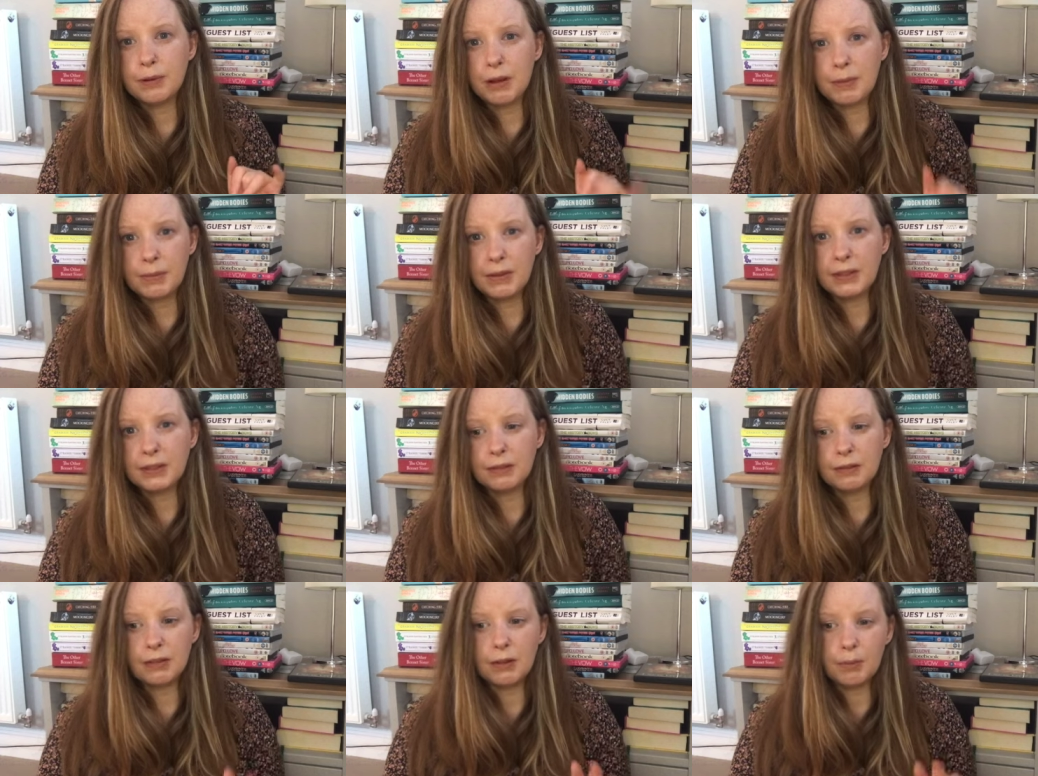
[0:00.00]
premise
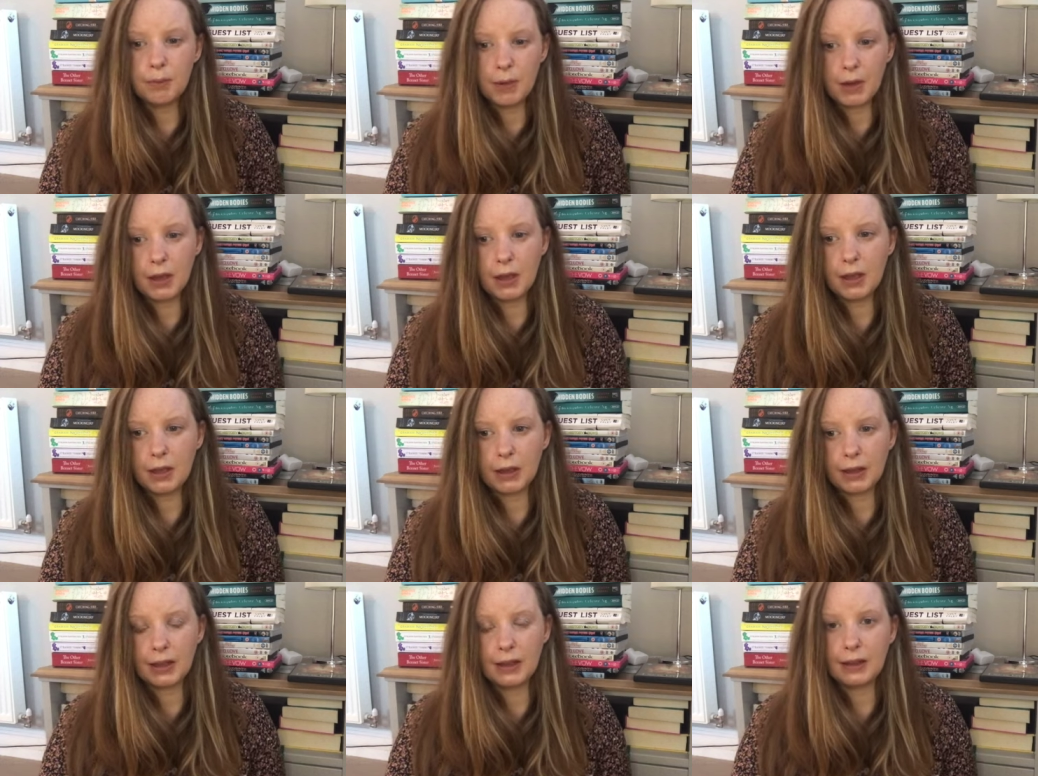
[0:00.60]
of the book
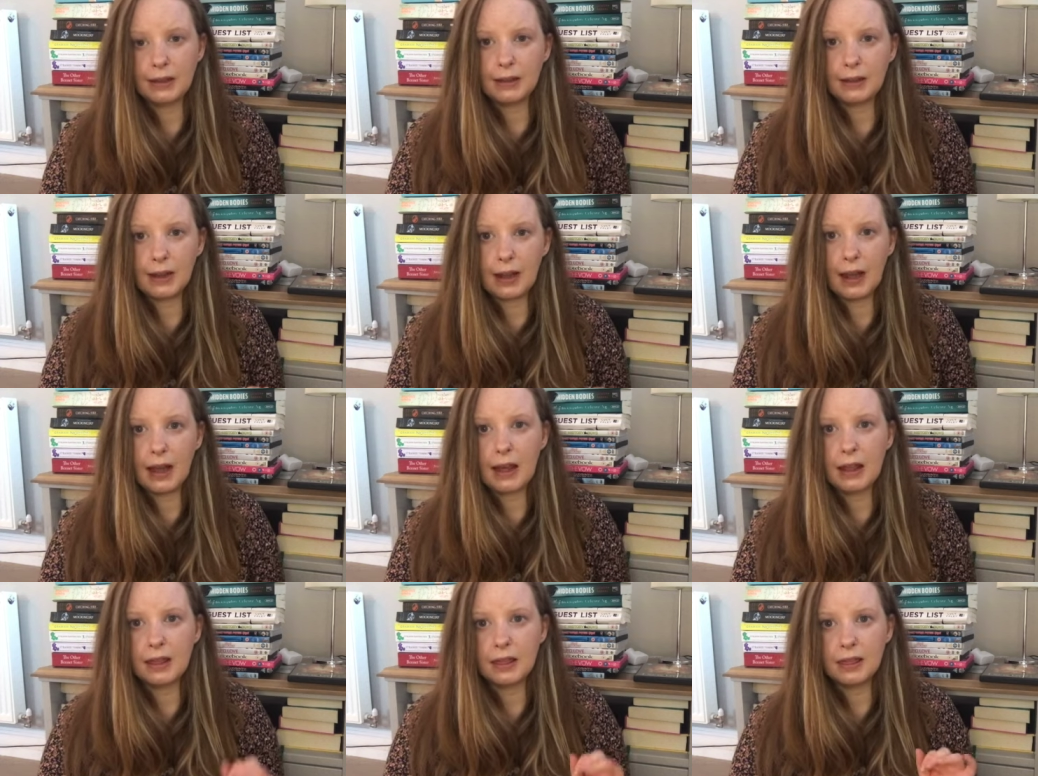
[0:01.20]
is
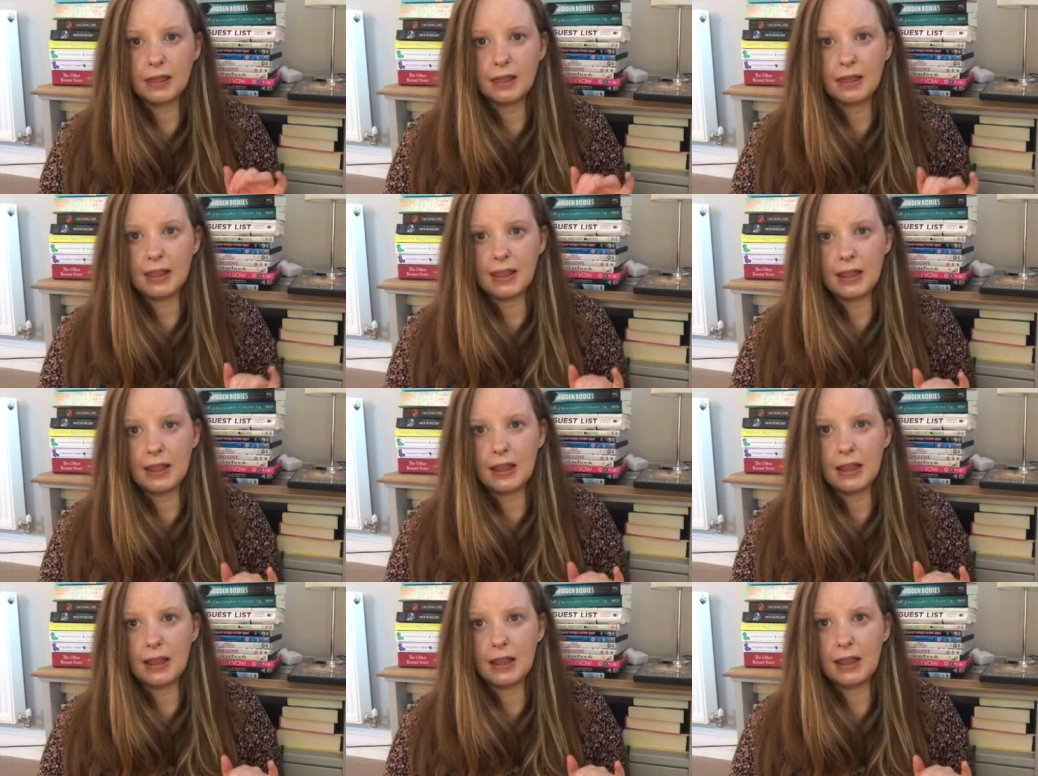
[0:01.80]
that
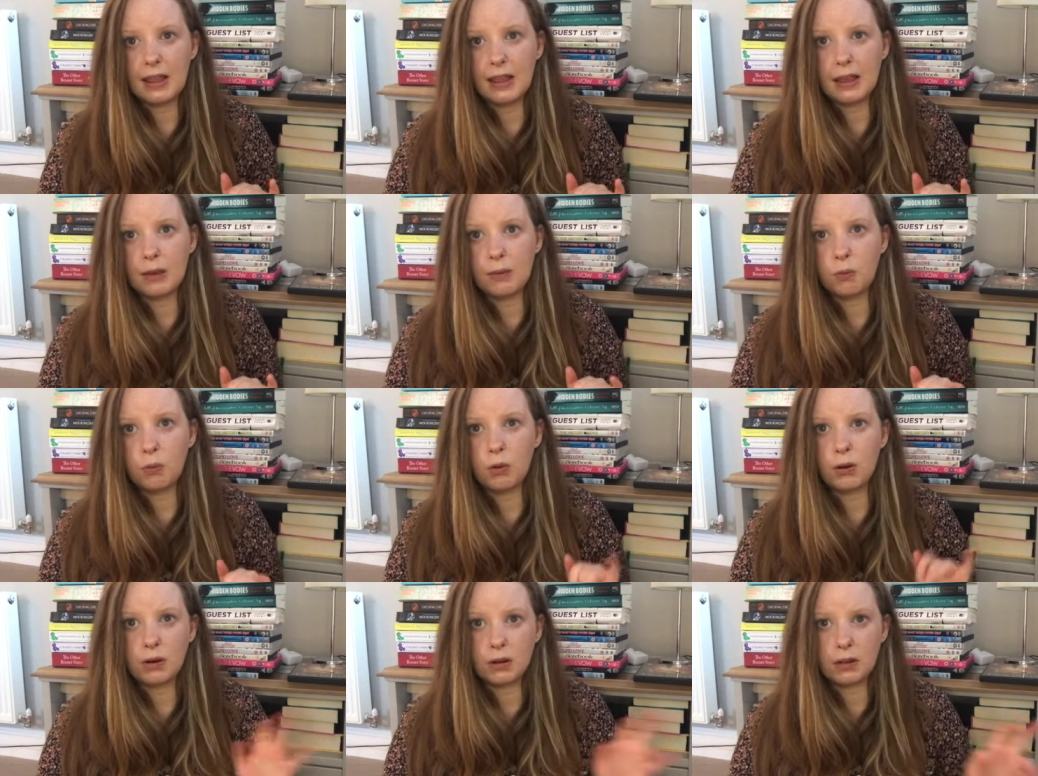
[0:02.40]
The
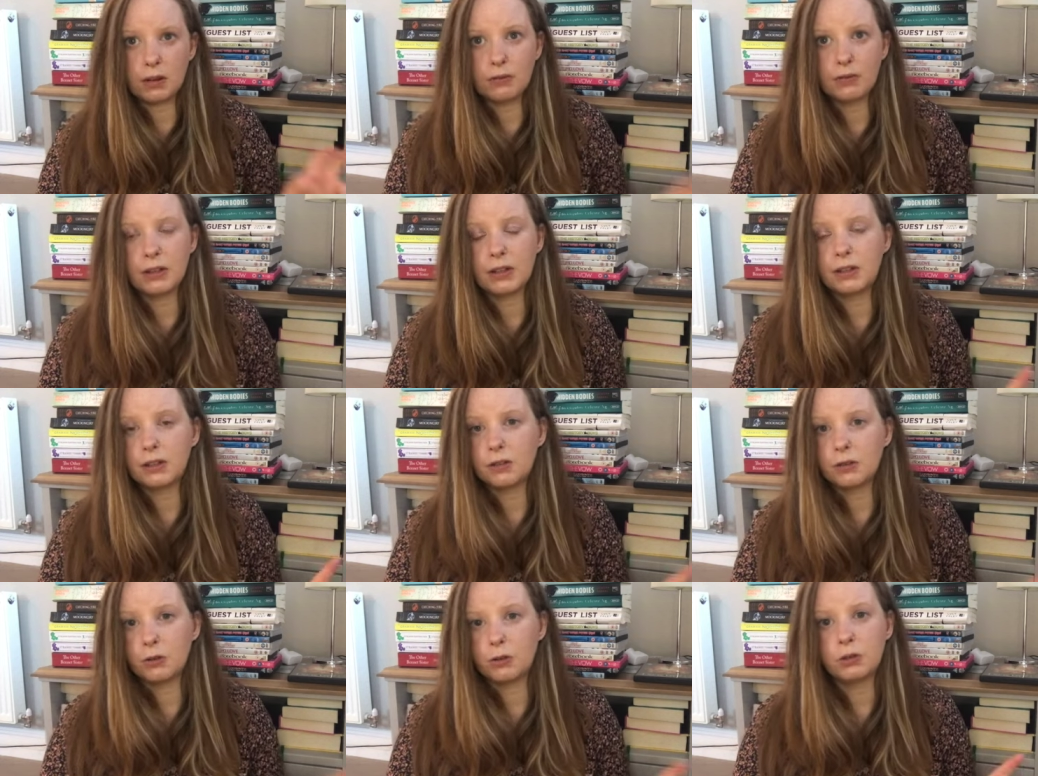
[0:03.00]
one of the
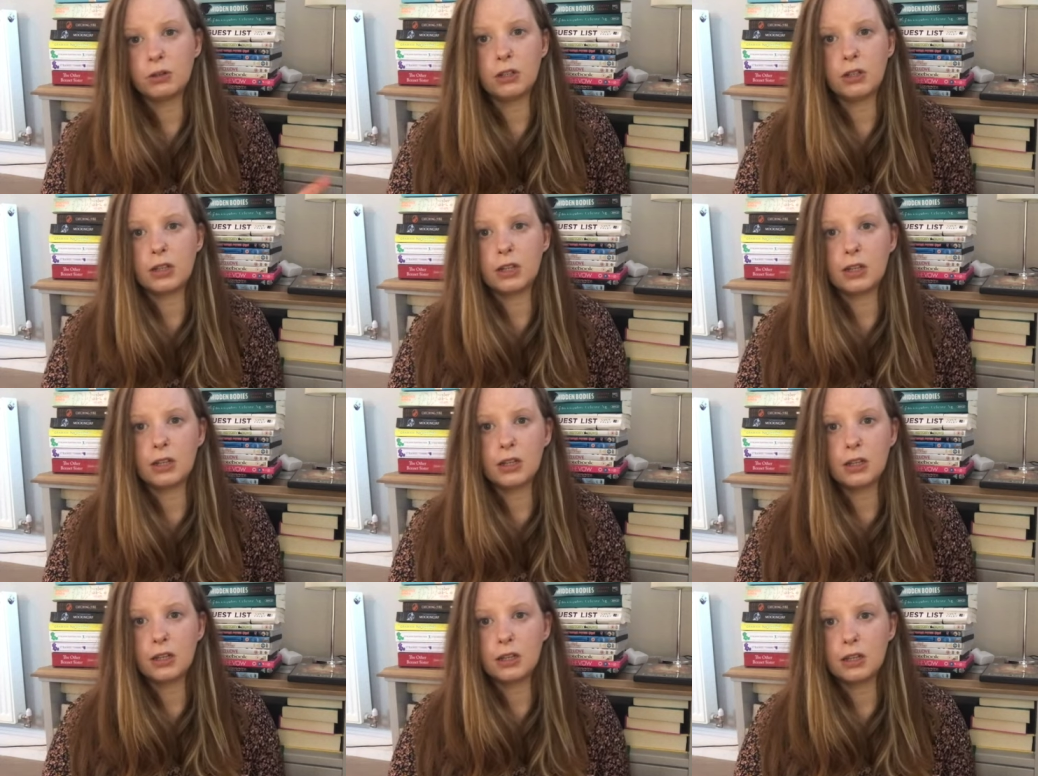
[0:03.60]
friend's
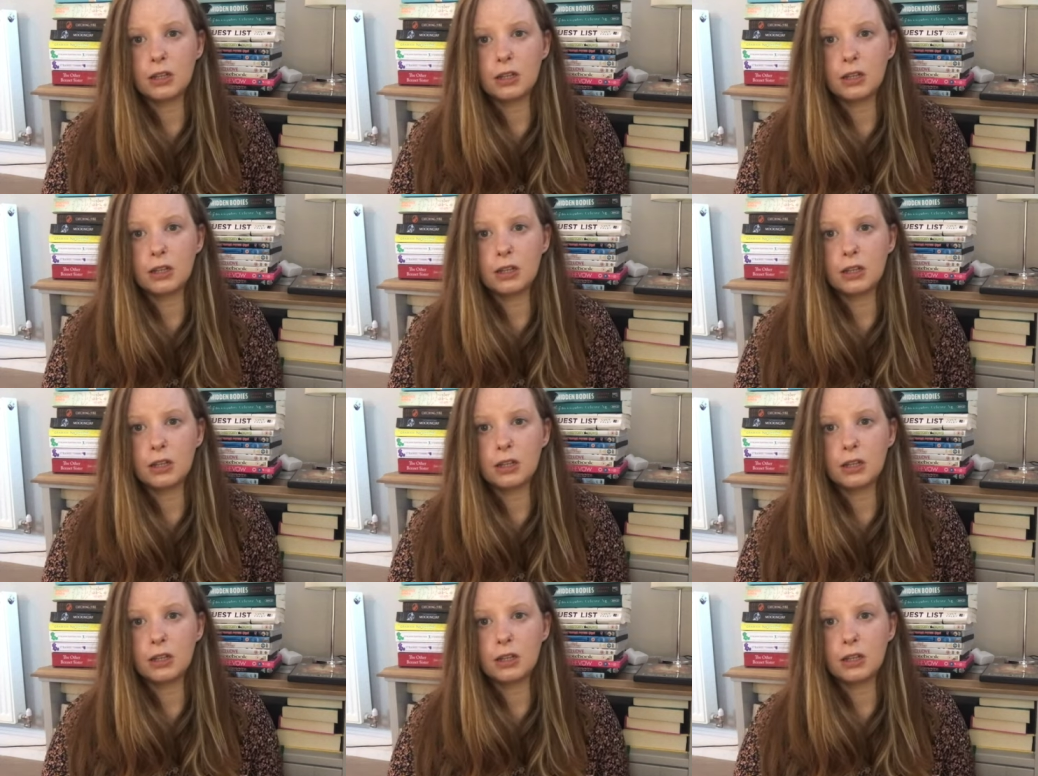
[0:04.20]
daughters